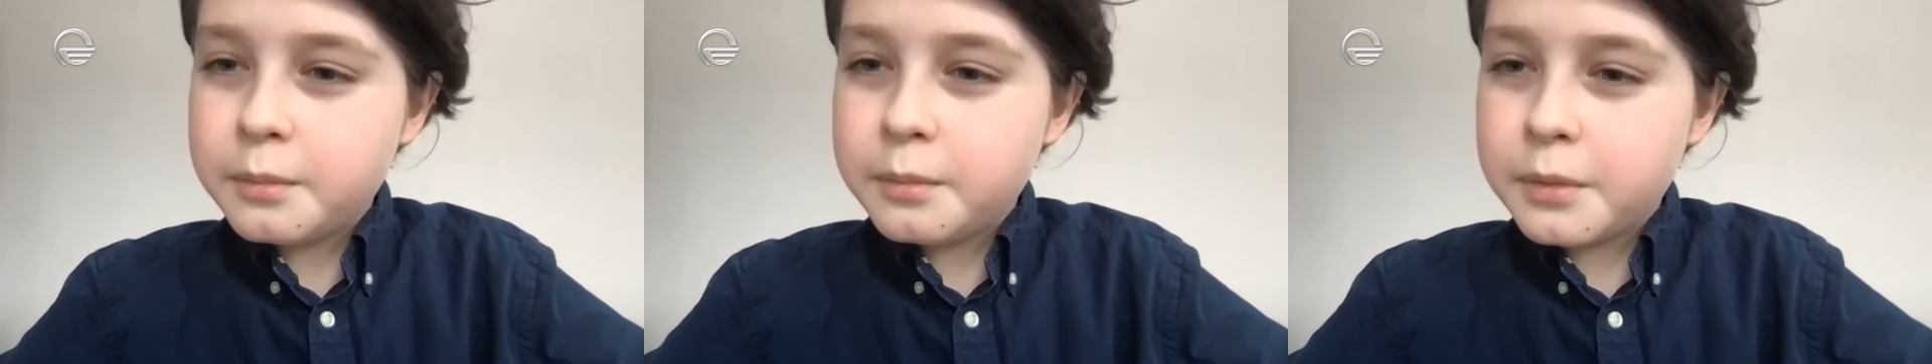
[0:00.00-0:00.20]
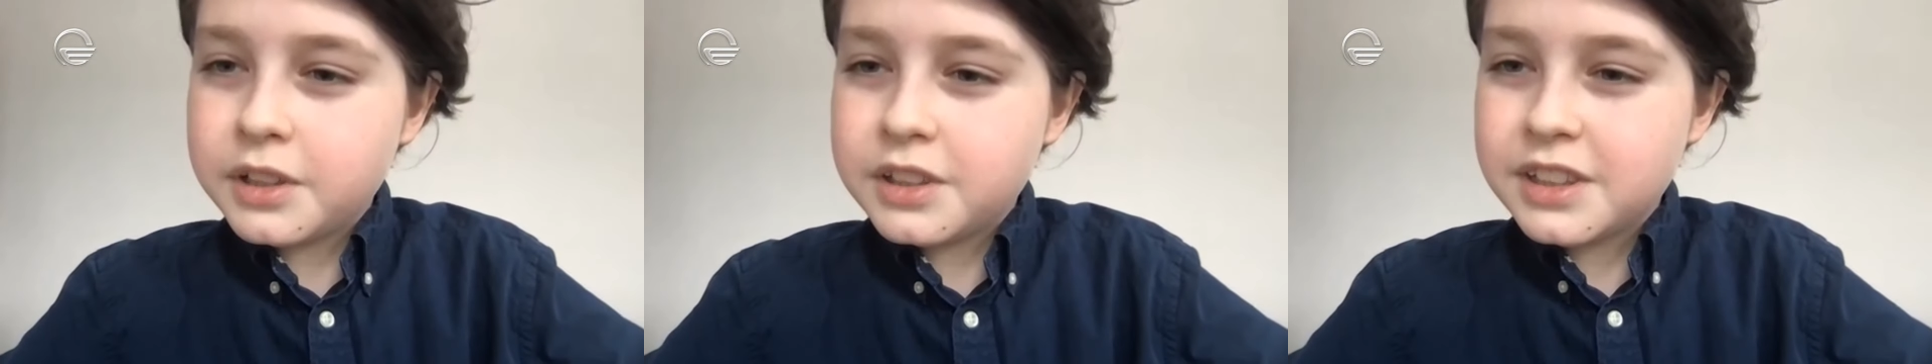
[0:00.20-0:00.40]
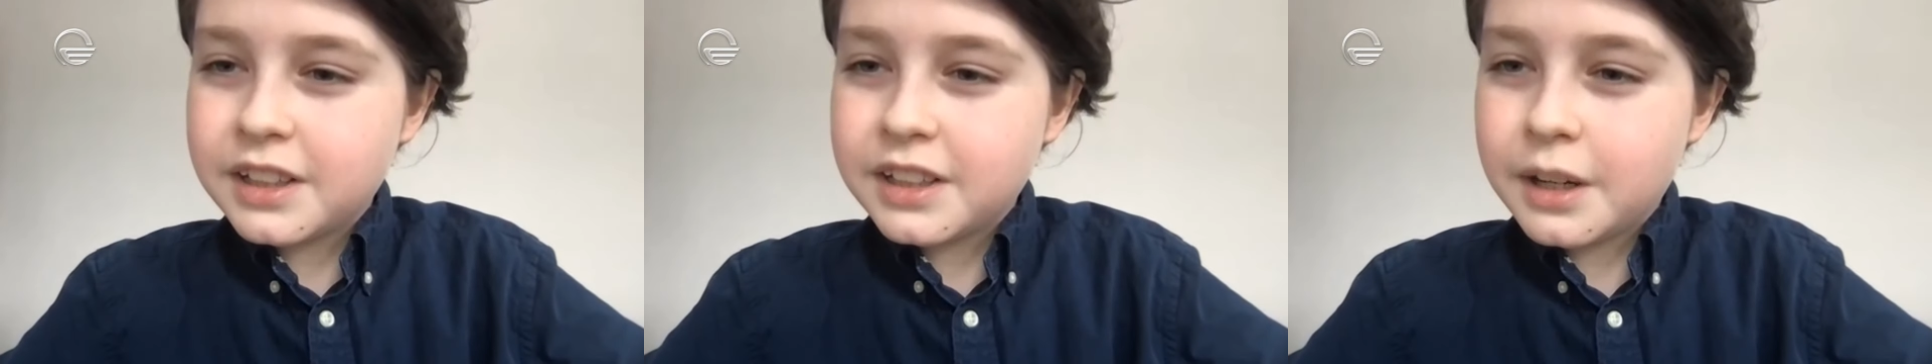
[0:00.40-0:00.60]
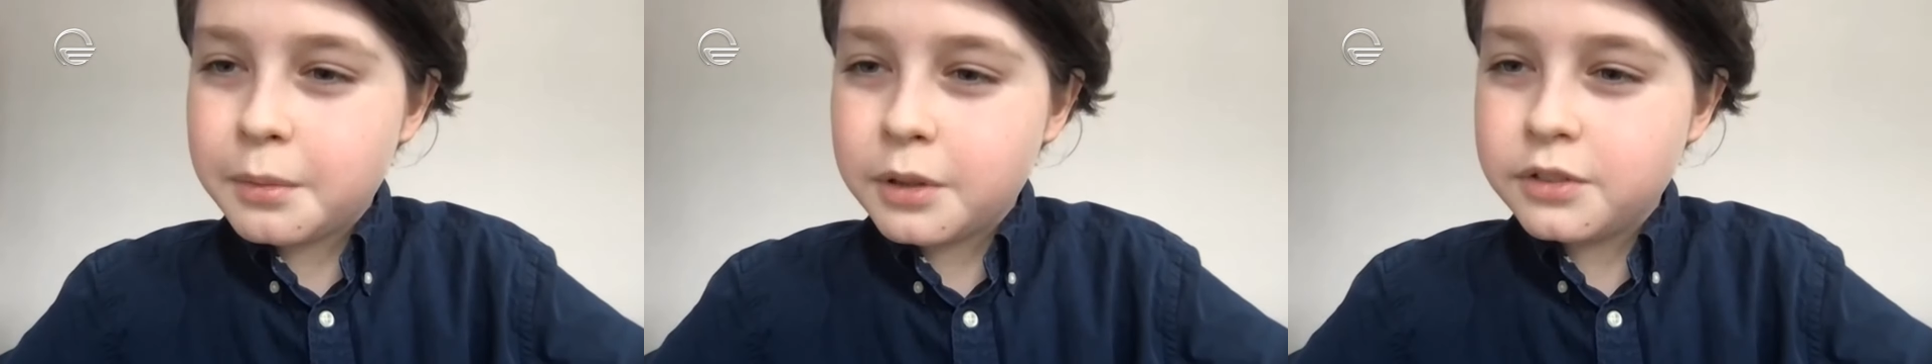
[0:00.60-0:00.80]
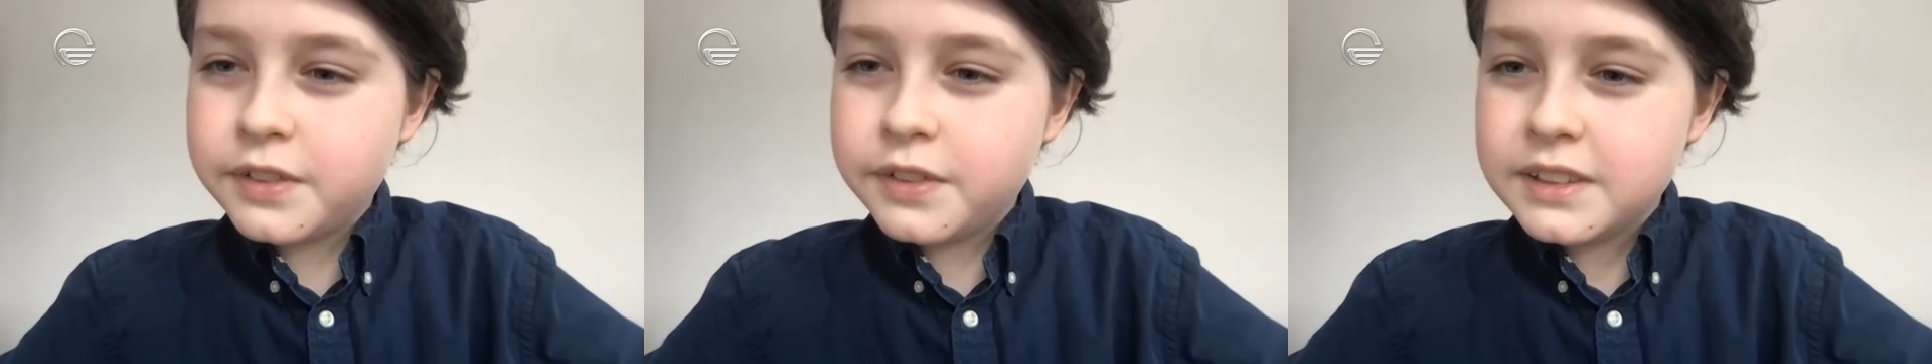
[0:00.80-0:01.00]
much
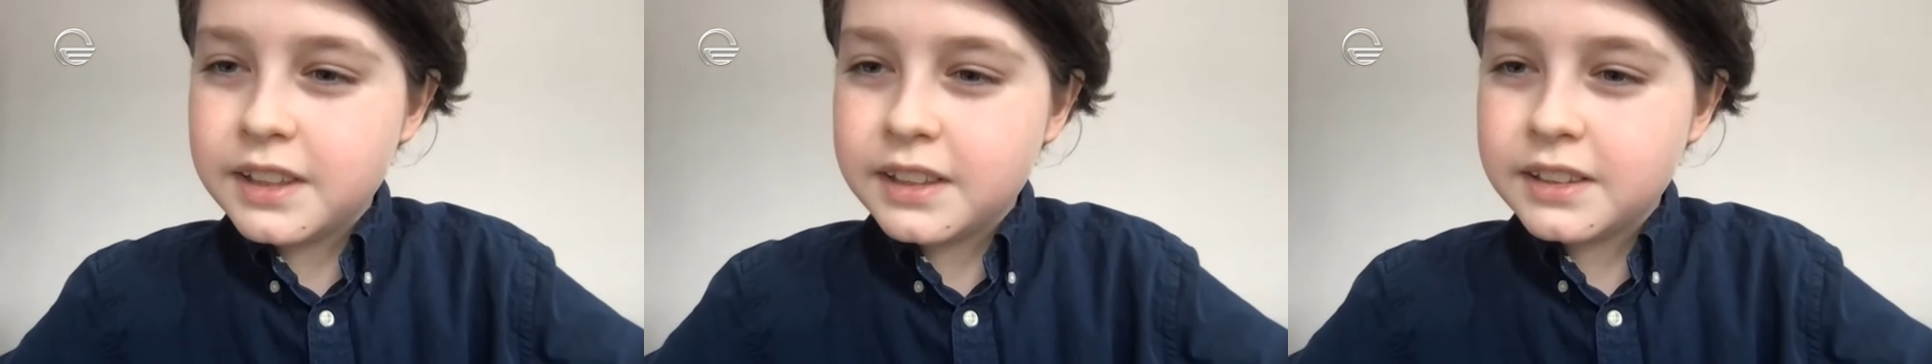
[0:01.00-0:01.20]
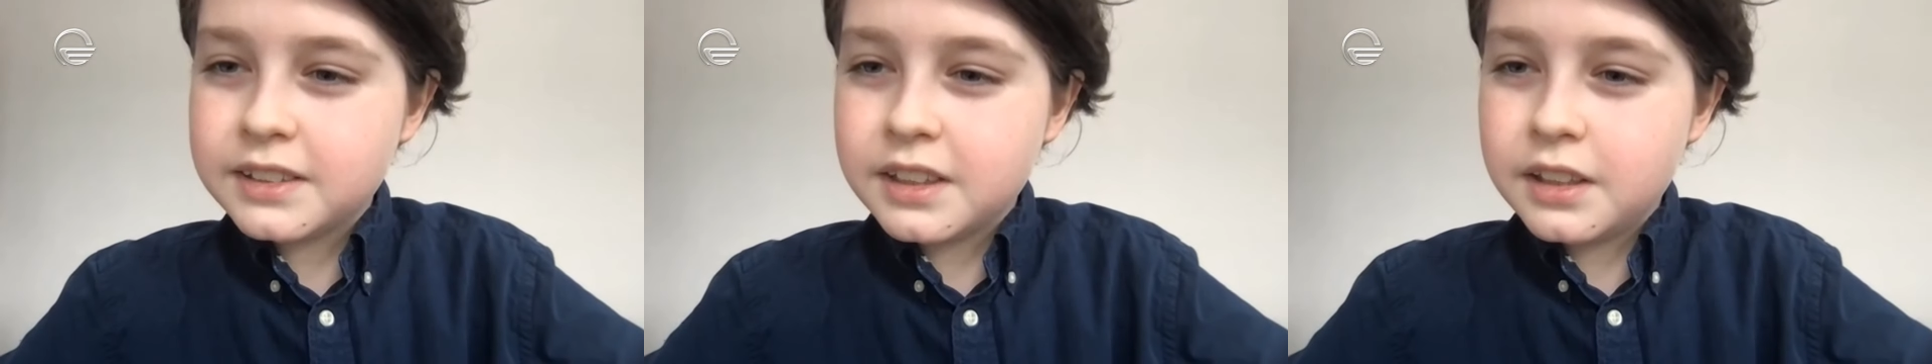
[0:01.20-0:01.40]
about physics.